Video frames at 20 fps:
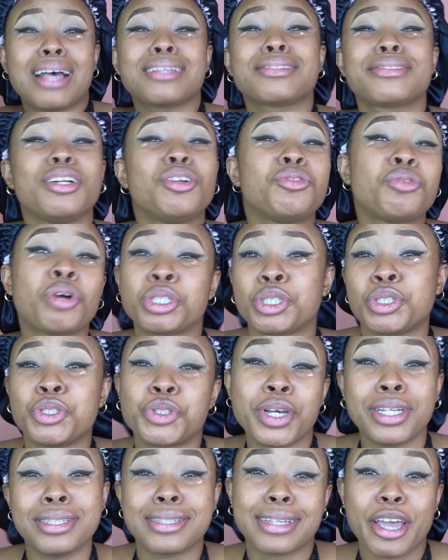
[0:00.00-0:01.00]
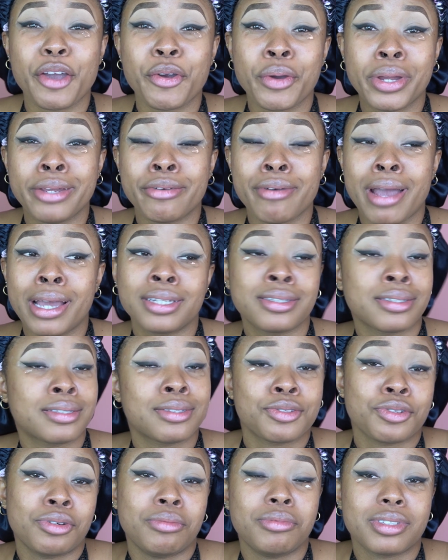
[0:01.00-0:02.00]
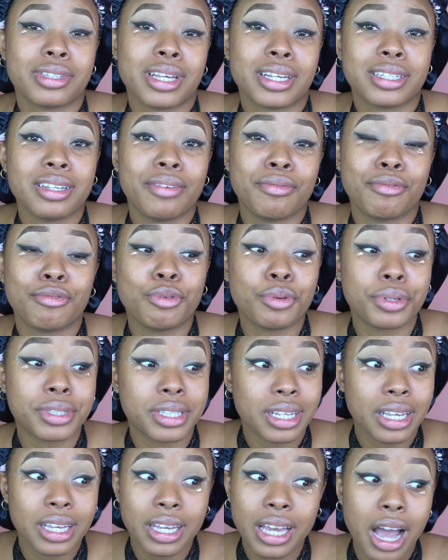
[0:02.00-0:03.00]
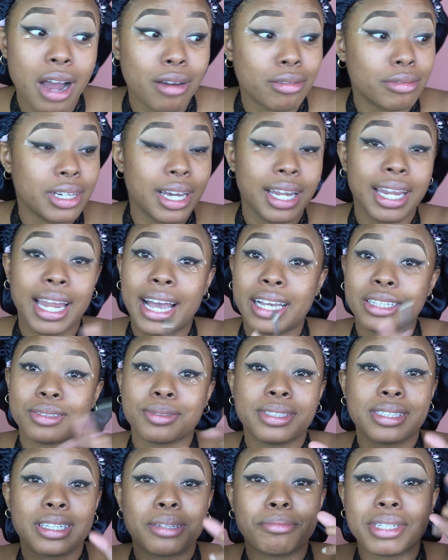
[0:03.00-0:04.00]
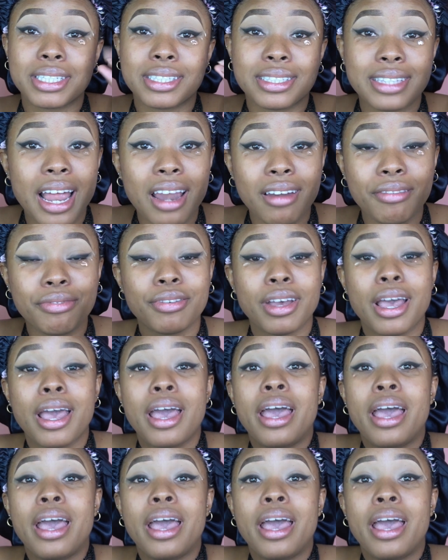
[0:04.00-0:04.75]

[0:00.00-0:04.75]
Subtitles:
I'm still rushing, trying to get ready, right? Because it's almost like 7:40. I realize it's in myself.